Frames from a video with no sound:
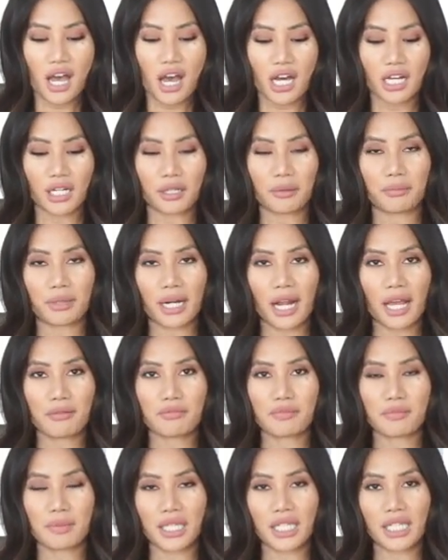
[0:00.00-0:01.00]
But
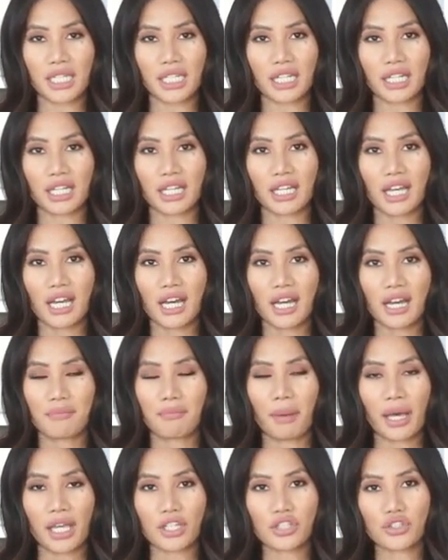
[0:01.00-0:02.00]

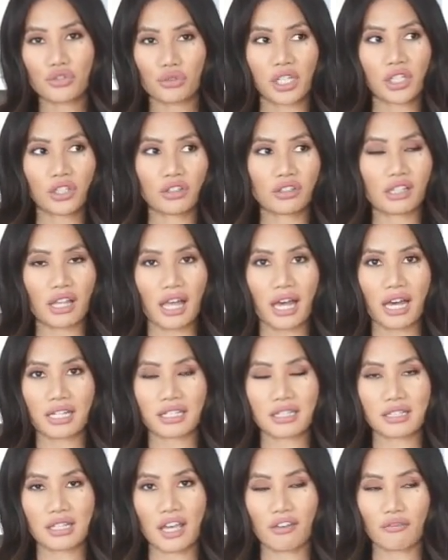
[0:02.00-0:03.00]
my adrenal
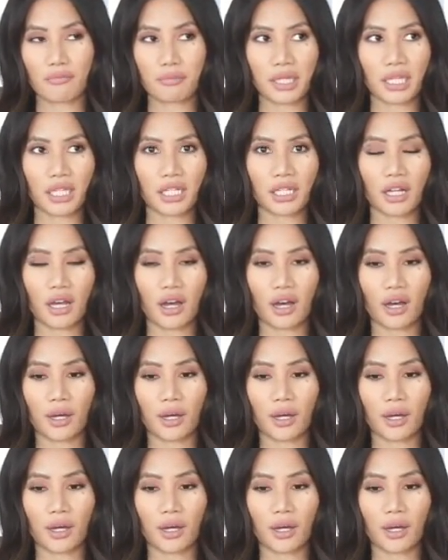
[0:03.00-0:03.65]
glands have been